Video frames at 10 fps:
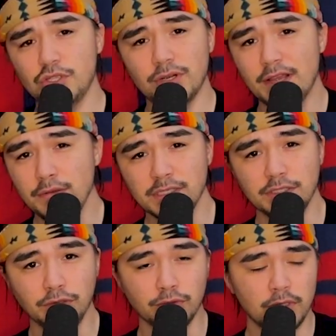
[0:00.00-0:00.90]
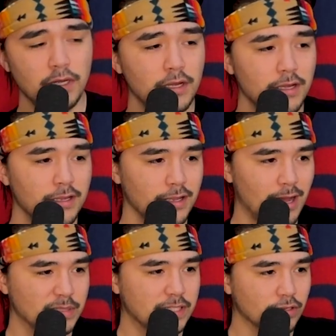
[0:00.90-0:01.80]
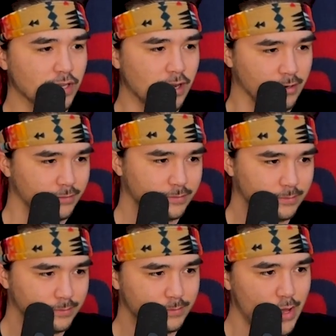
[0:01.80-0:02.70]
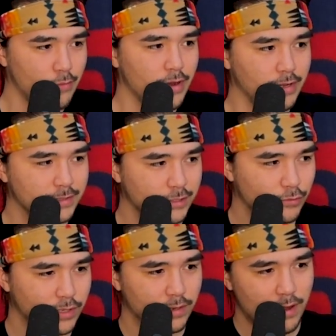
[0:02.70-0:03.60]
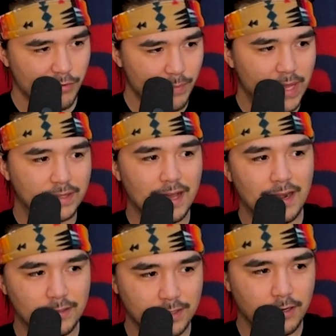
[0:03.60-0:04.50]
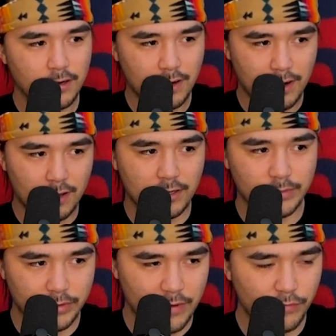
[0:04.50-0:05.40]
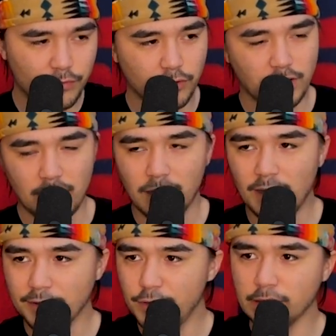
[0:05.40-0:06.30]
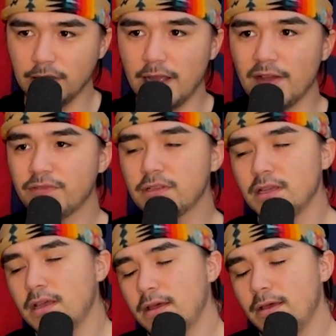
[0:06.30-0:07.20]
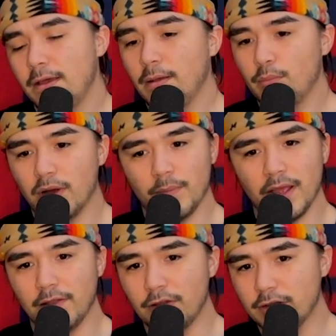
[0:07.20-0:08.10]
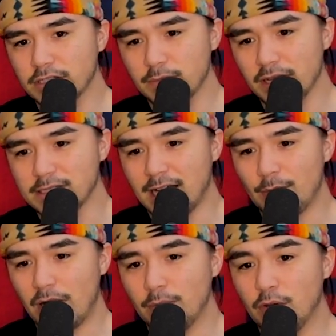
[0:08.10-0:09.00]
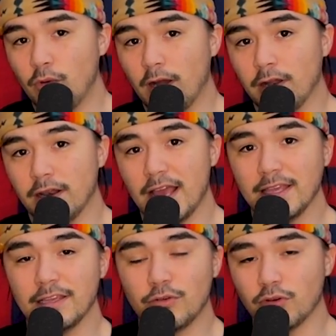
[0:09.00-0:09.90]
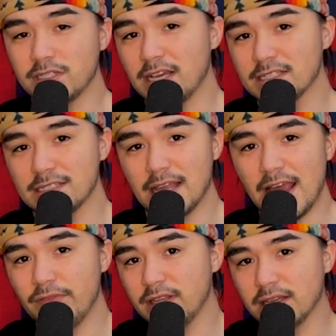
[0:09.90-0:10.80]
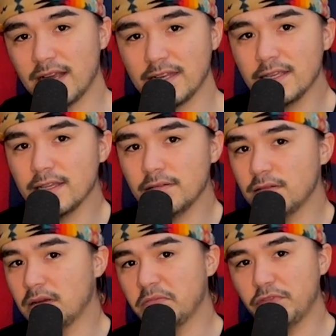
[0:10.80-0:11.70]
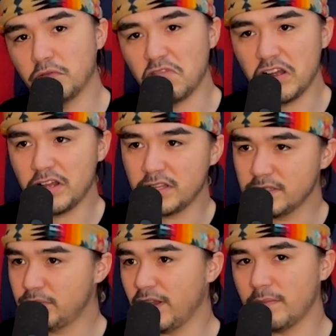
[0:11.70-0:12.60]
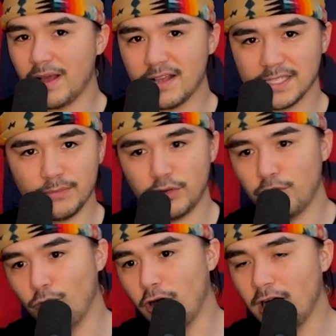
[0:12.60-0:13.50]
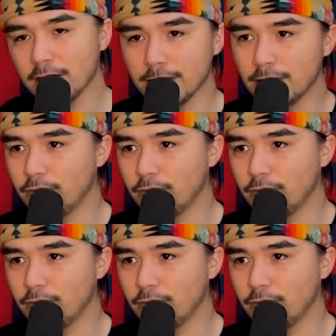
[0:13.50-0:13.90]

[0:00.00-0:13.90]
Dude, I'm still young, by the way. I want to make that out there, and I got a lot to be grateful for. Got a lot of youth left. But, man, there used to be a time I'd be wearing Nike Cortezes to everything I did, for runs, playing basketball, walking,